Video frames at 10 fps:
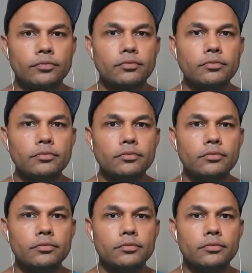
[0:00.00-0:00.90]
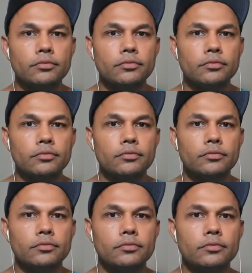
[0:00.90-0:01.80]

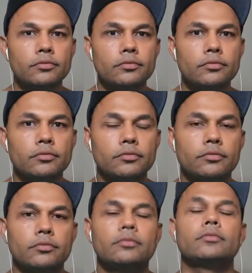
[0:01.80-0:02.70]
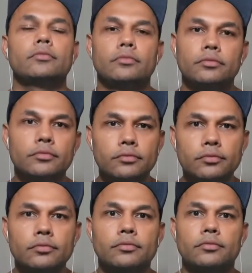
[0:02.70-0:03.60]

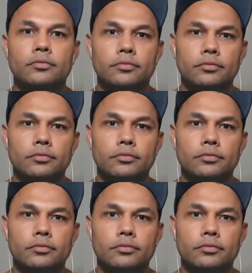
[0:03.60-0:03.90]
(silent)